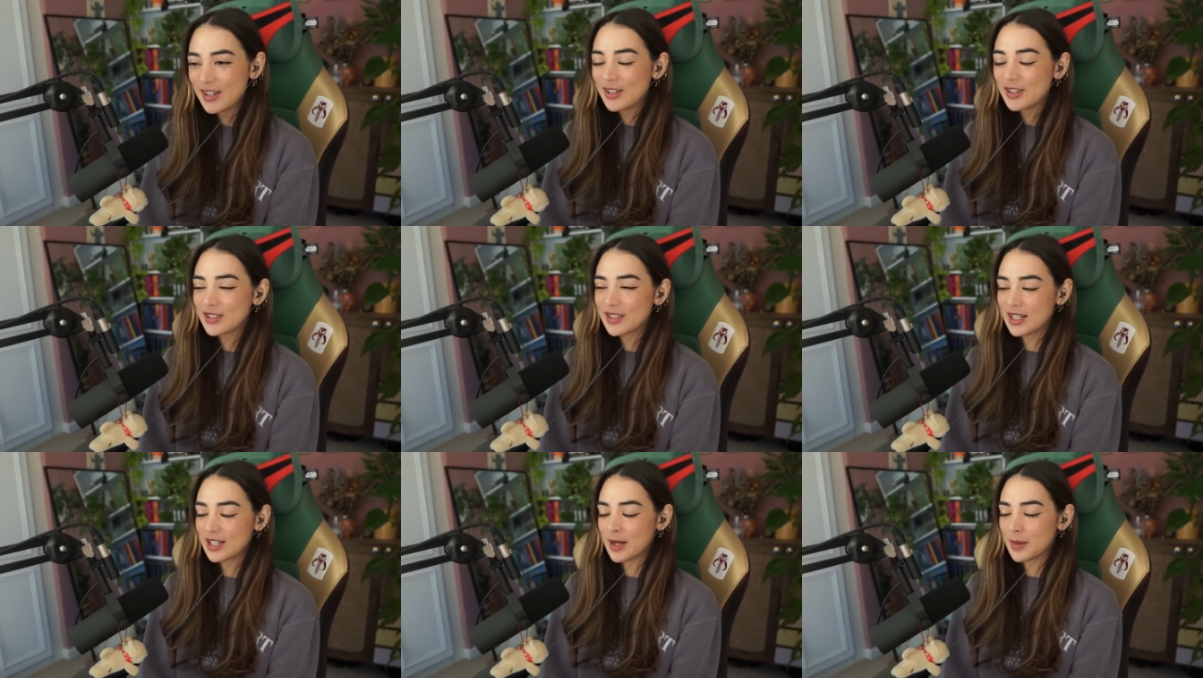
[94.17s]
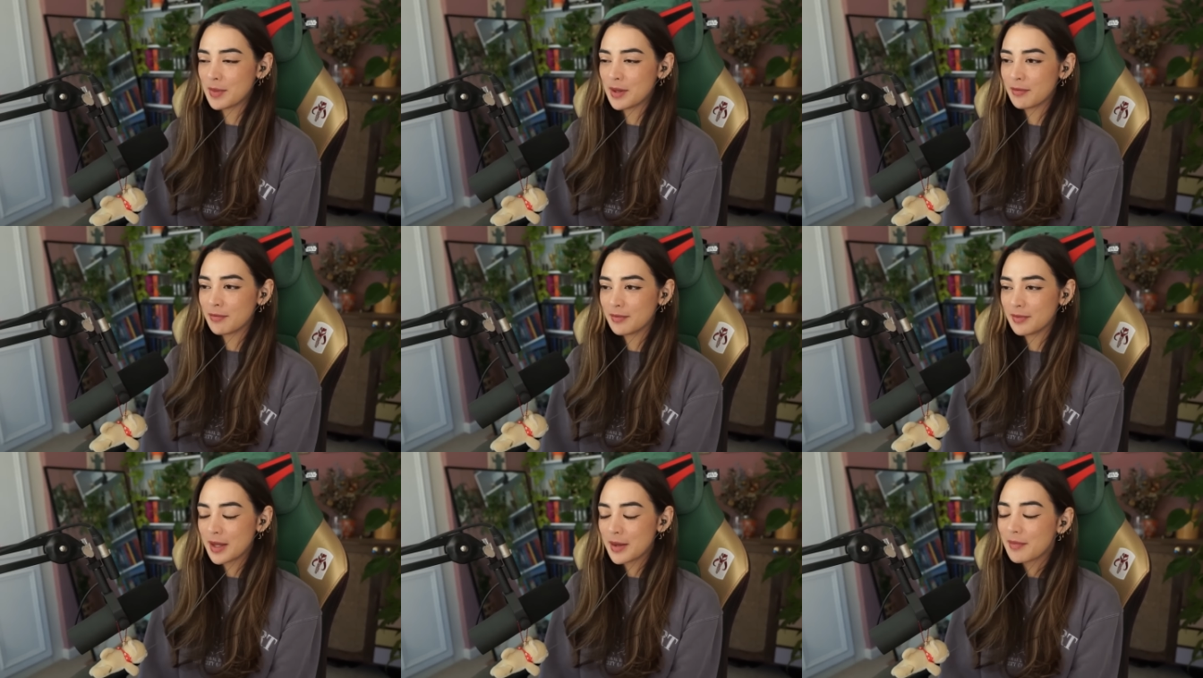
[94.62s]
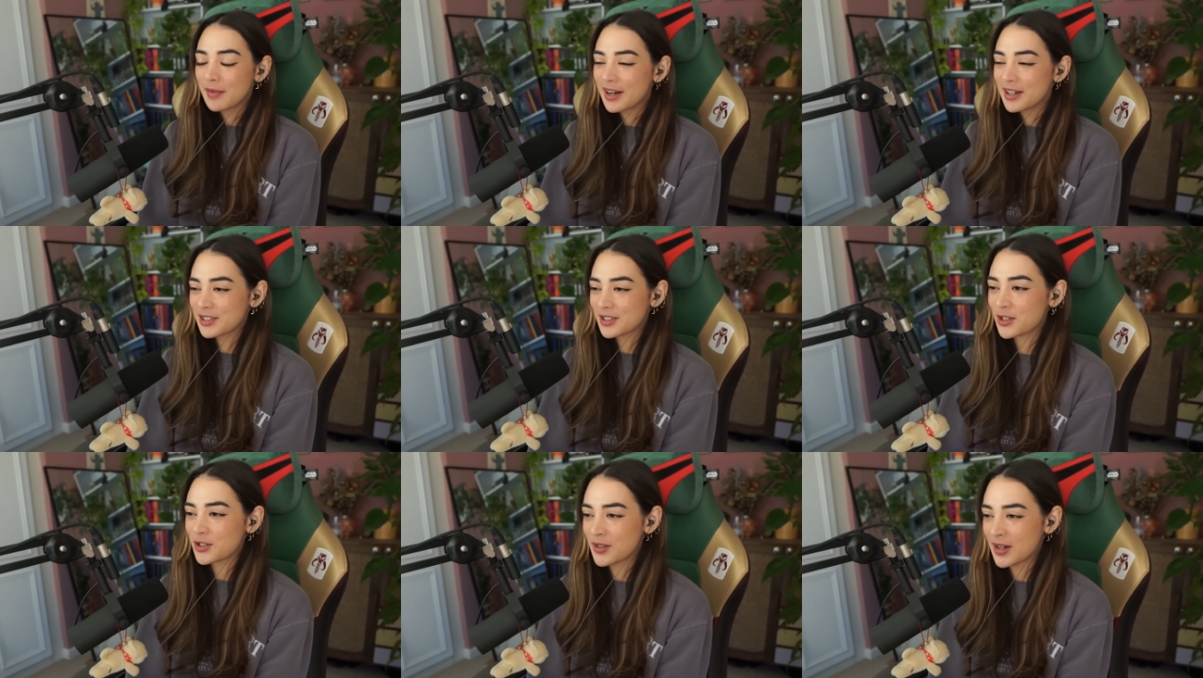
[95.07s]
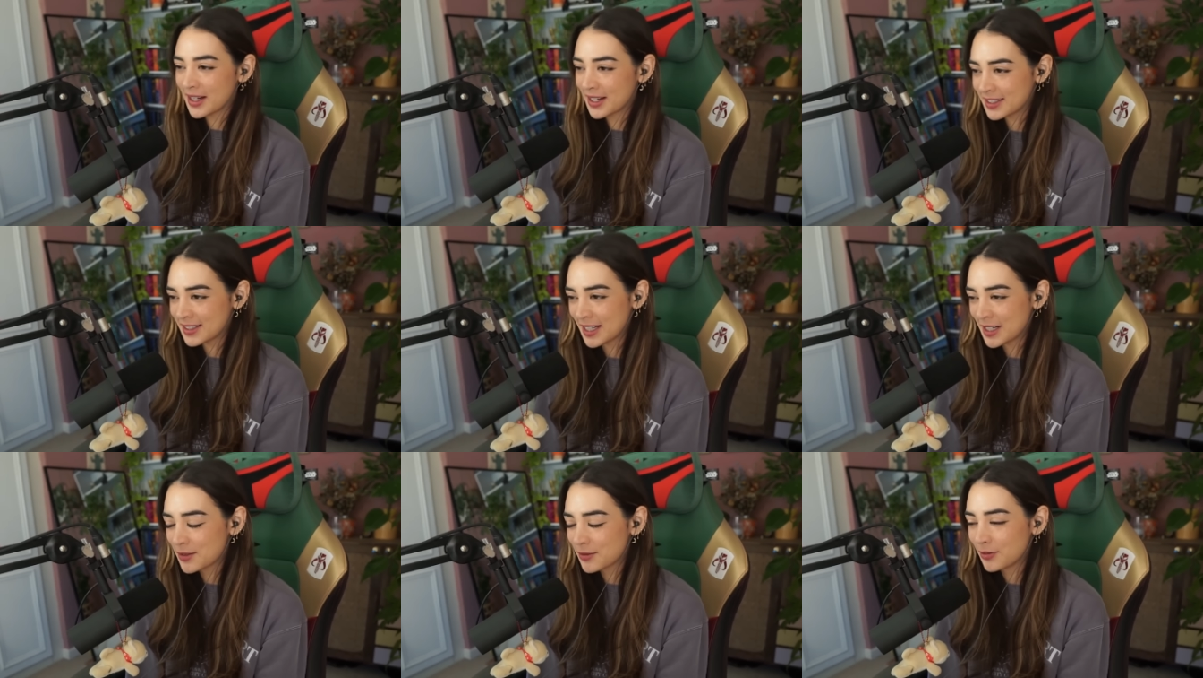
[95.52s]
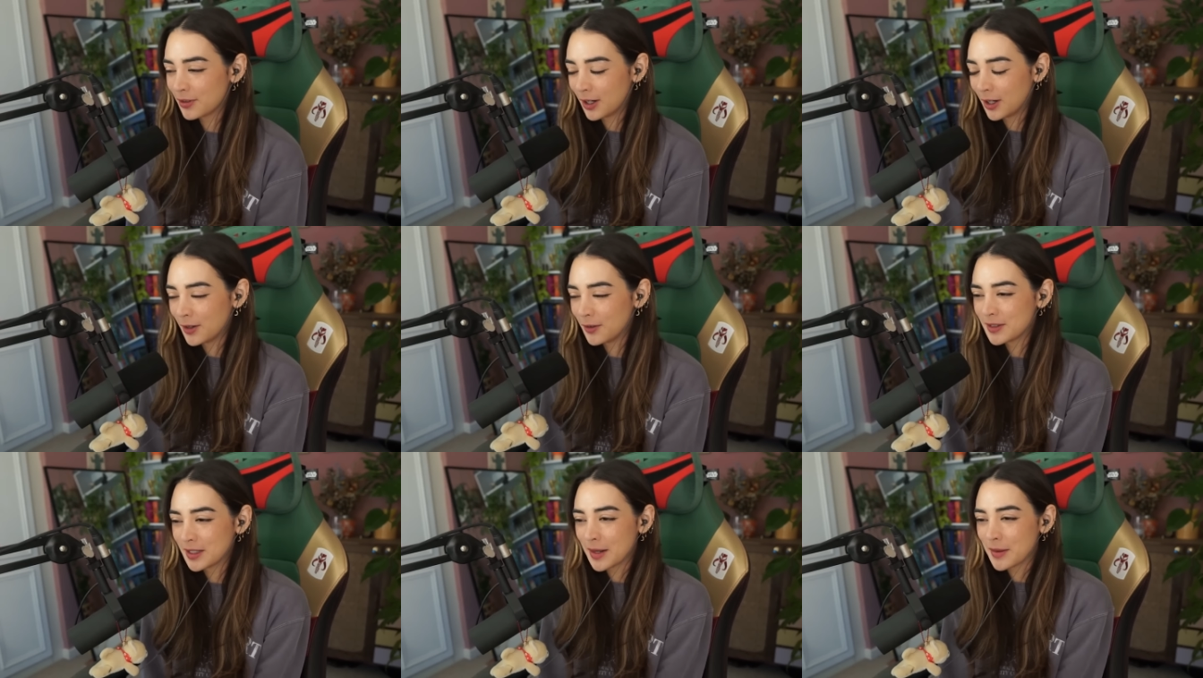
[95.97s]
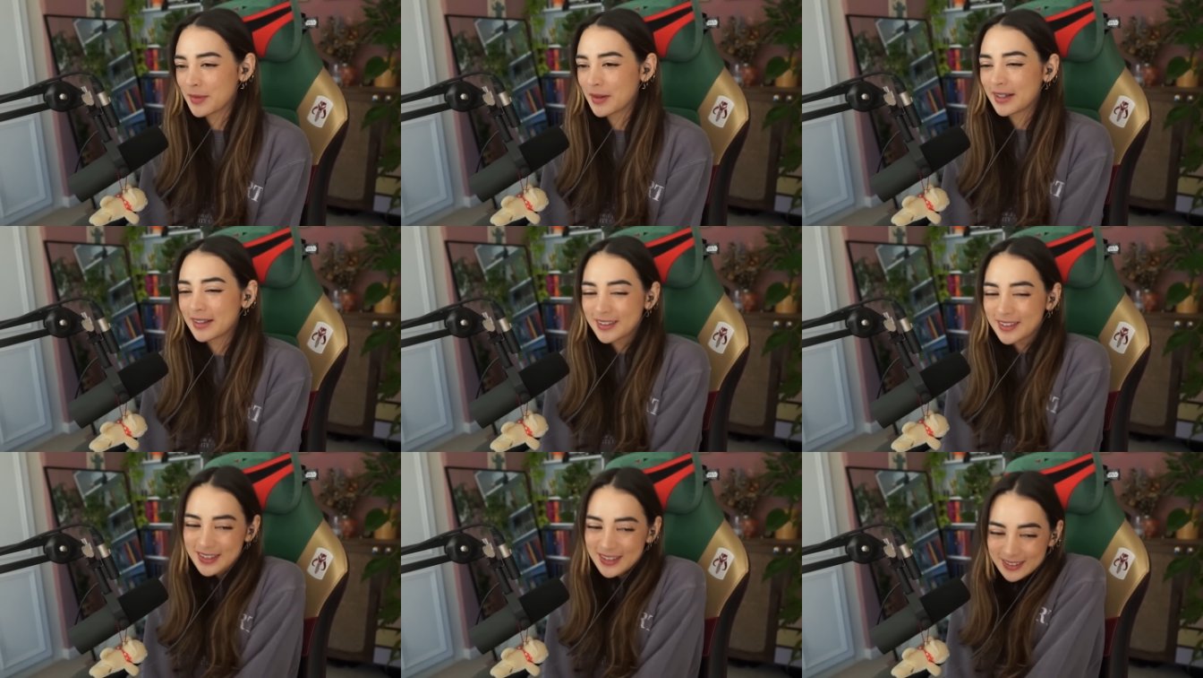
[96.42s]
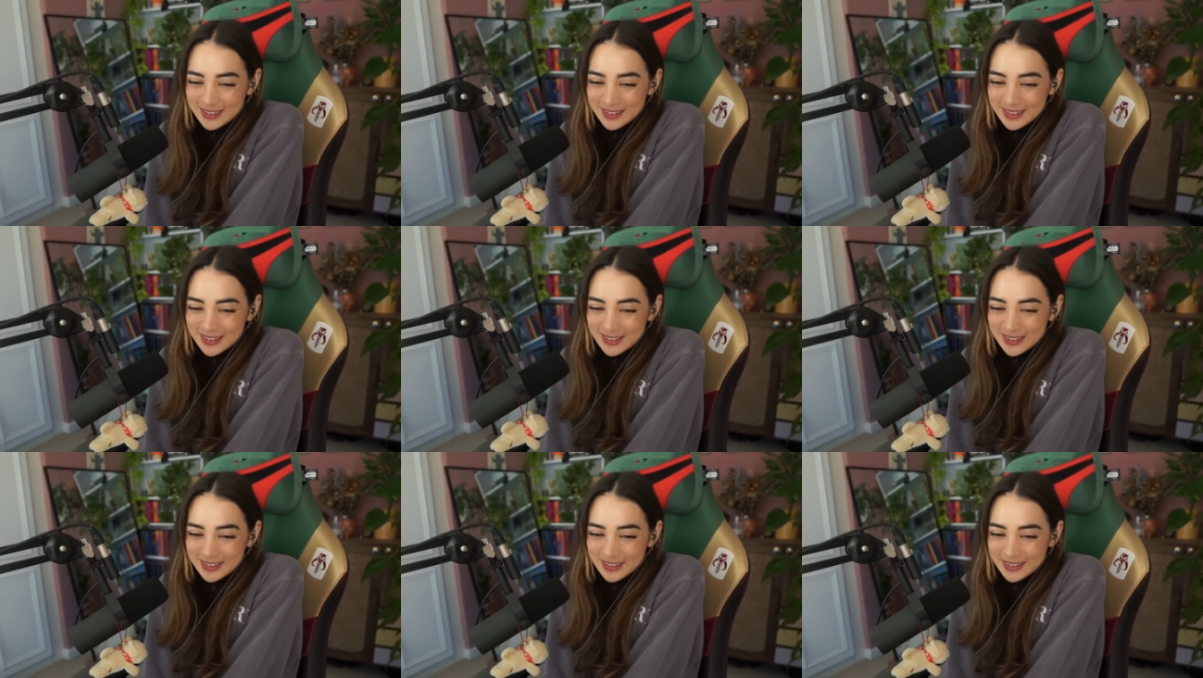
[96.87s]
So anytime they, they mention the dragons getting involved, I'm like,